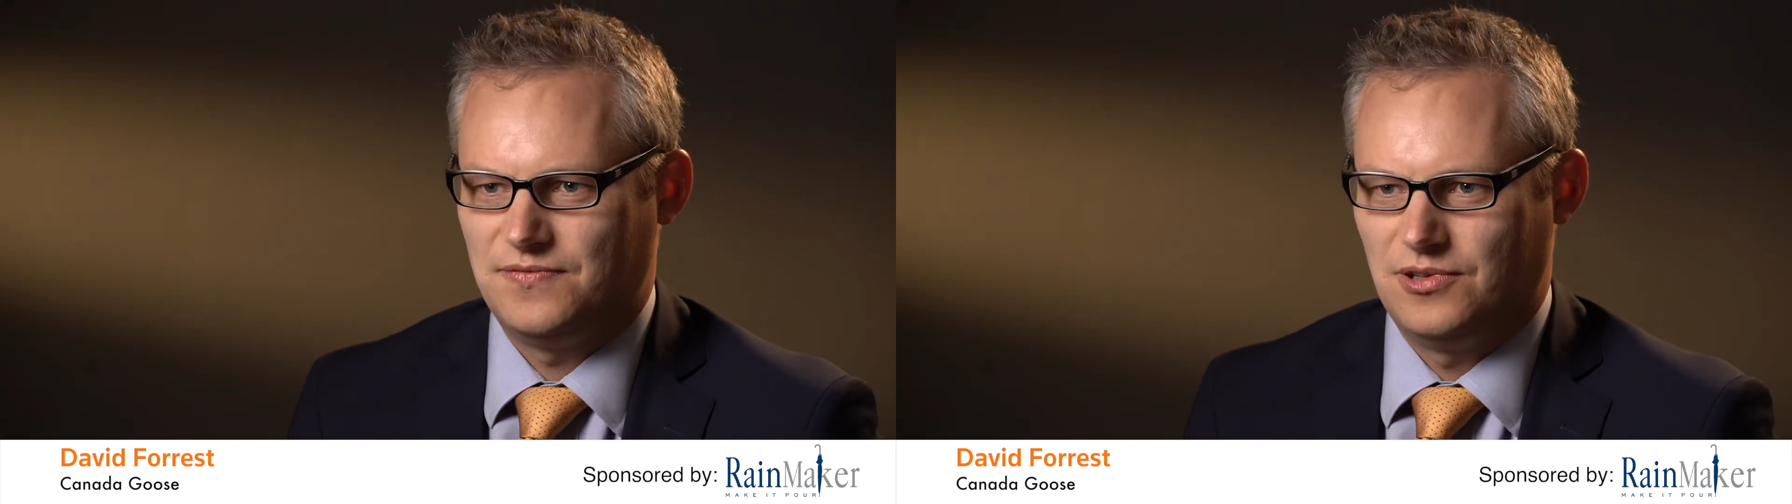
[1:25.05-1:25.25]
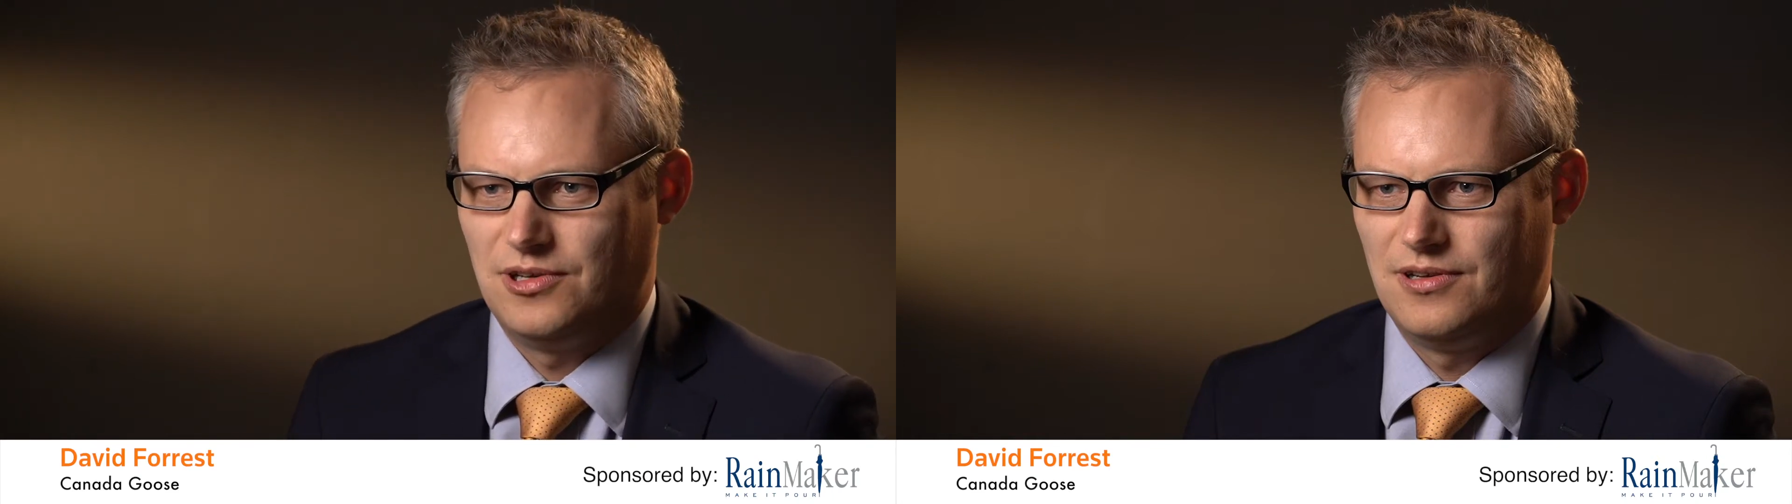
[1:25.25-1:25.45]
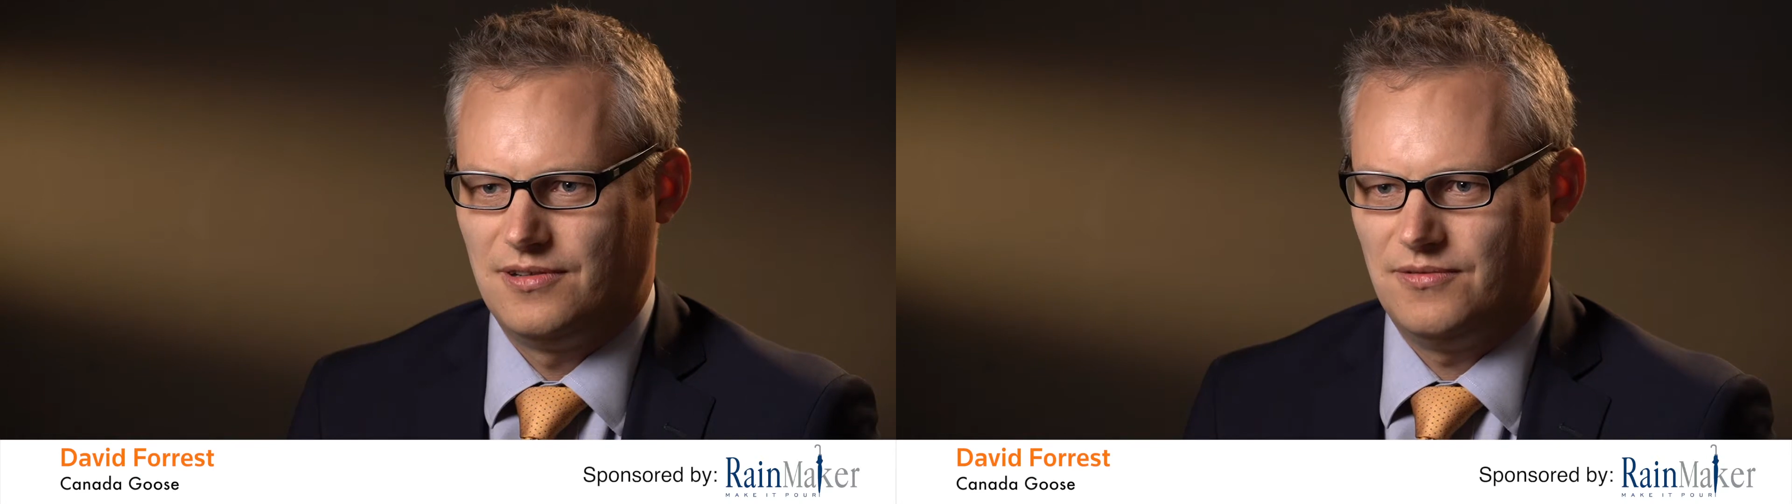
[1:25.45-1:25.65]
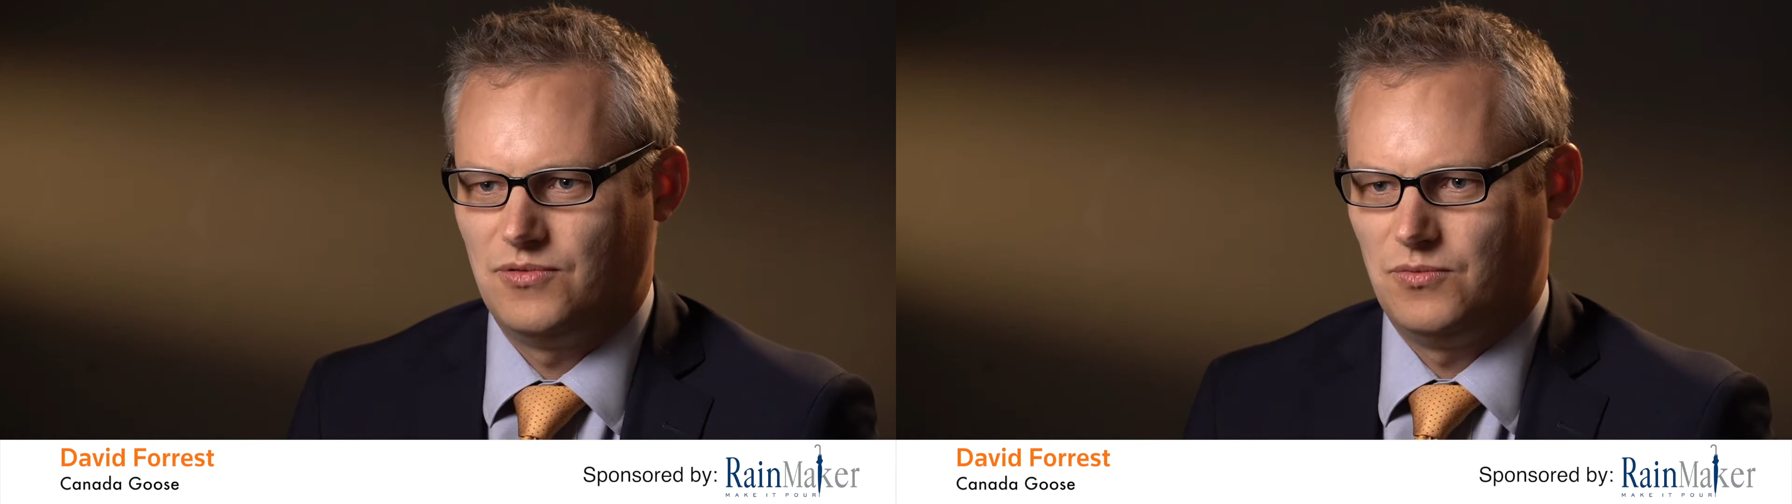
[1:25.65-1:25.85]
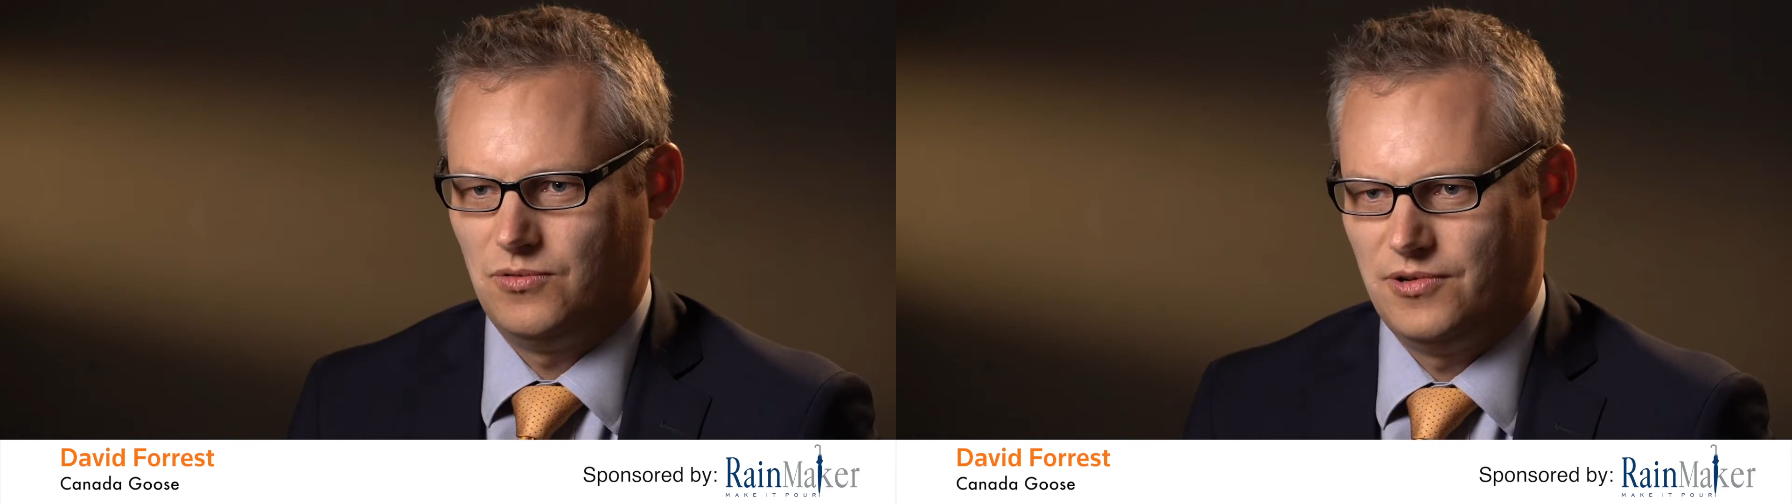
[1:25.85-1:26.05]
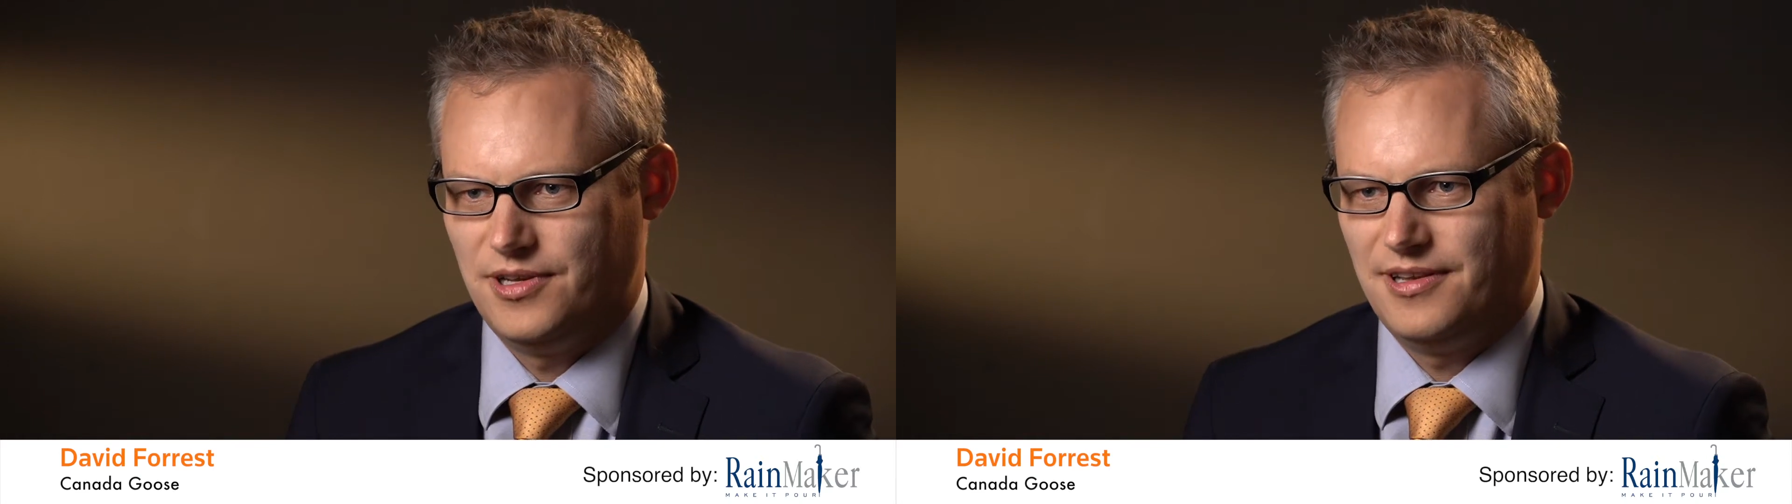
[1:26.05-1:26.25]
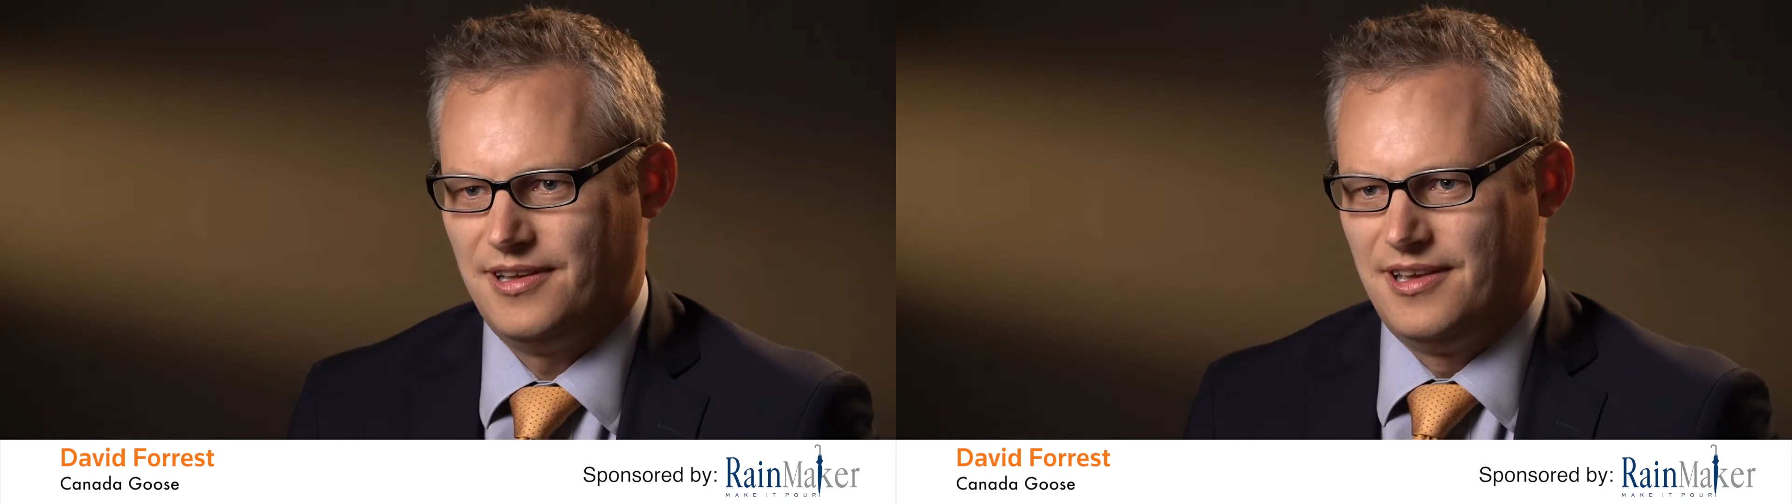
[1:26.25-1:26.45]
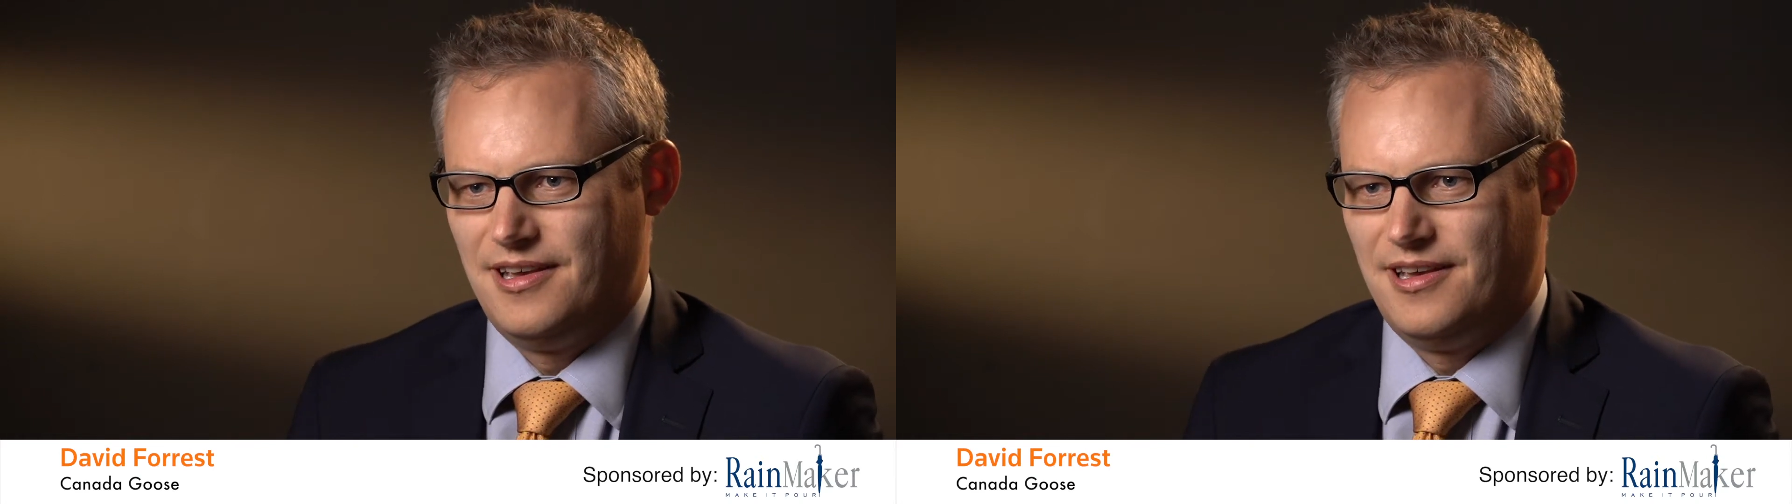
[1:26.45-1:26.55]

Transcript: of law rewarding.